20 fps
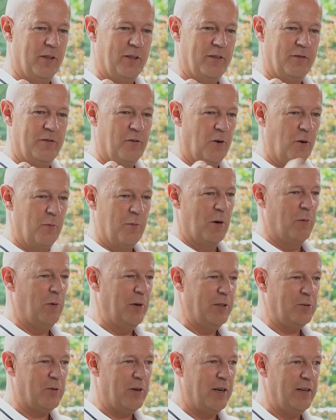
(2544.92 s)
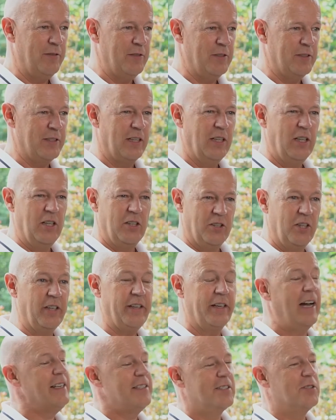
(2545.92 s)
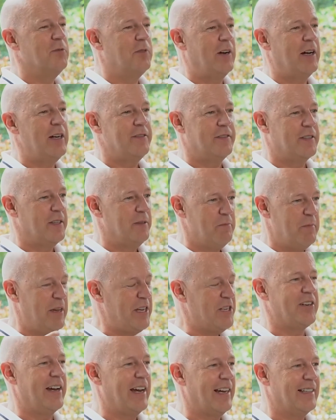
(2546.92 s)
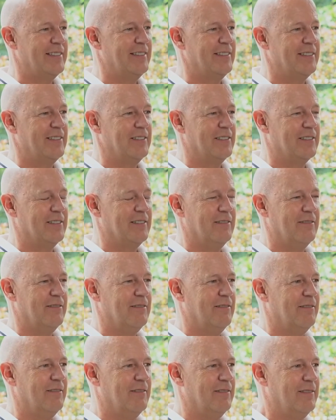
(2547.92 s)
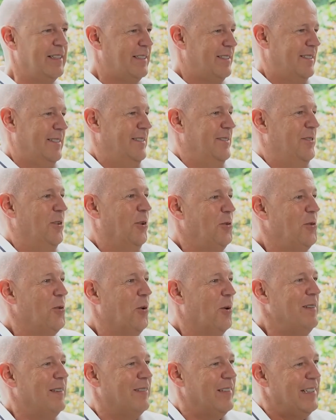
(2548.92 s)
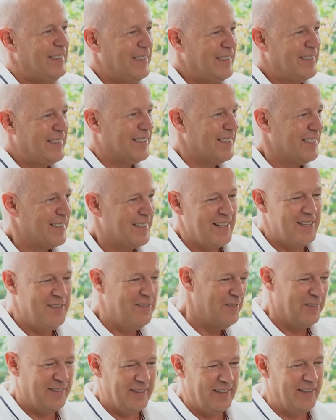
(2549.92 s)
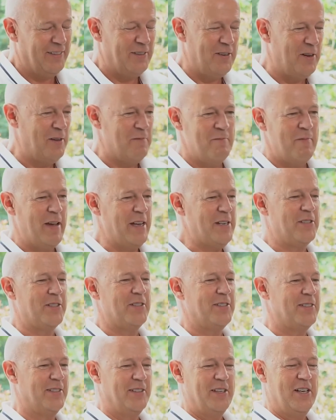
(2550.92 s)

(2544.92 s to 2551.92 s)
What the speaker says: a Formula 1 driver and said, yeah, I survived a major accident. That's not normal, right? That's just a major